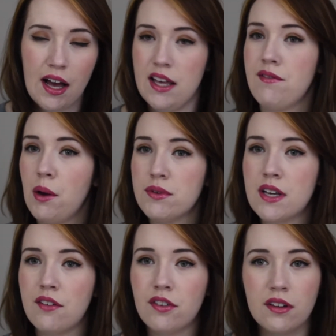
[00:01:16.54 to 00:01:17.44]
if I was
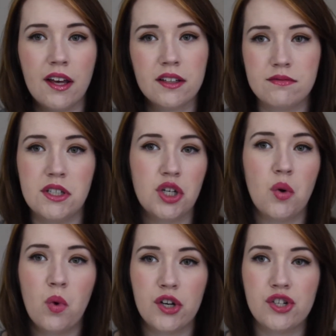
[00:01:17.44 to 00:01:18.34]
ever like didn't know
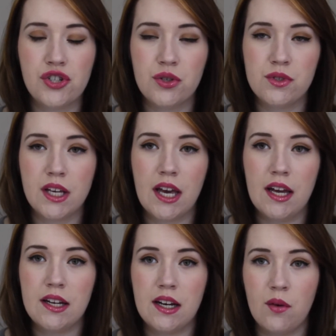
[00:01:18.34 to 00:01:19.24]
what to choose
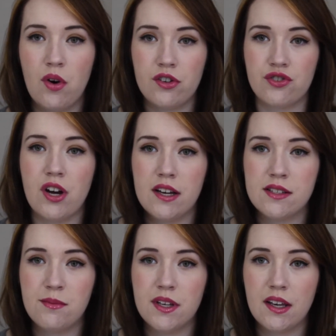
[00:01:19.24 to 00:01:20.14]
again and I wanted to try
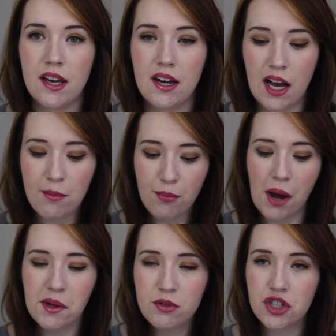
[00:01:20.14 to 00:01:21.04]
something again, I
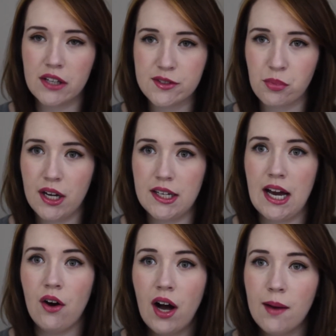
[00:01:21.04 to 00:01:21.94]
probably would try this brand
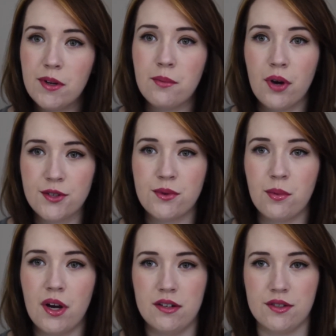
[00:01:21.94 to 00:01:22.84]
out. I've been impressed with the
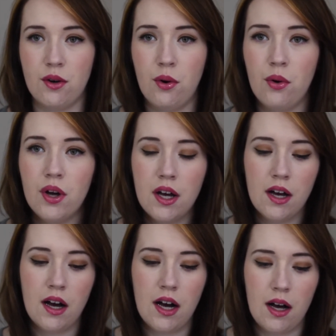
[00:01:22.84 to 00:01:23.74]
brand as a whole.
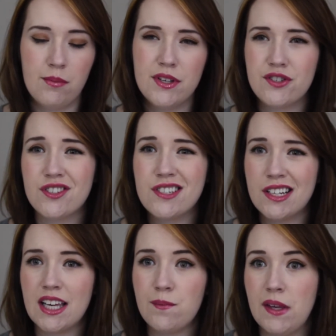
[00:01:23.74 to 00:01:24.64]
This just
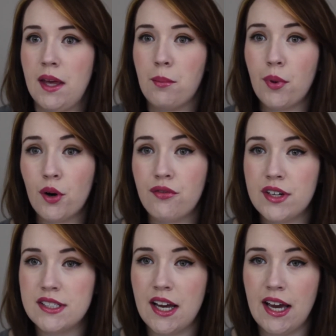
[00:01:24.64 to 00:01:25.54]
didn't give me like
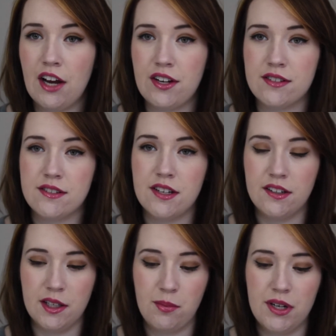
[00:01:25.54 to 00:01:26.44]
perfect day hair
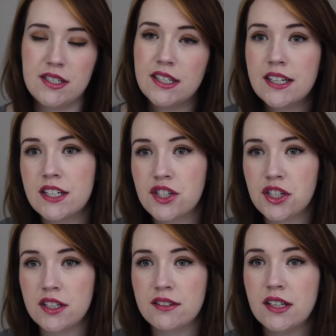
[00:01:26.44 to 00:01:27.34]
necessarily, but it did
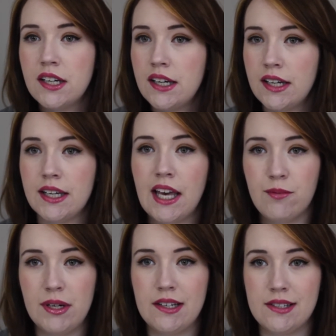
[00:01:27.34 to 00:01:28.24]
condition and gave
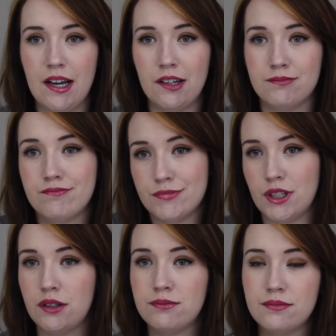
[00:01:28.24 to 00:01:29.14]
me nice hair.
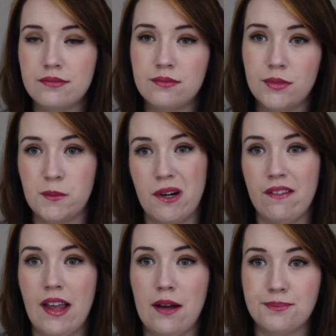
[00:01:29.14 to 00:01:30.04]
So look better
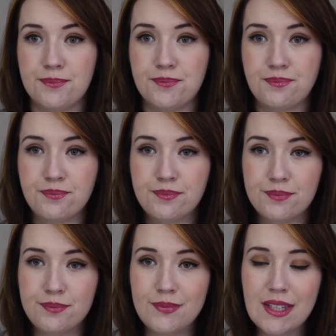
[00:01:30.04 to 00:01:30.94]
than that.
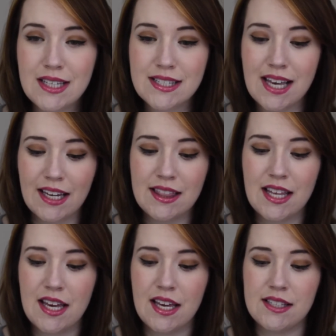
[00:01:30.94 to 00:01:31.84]
Second thing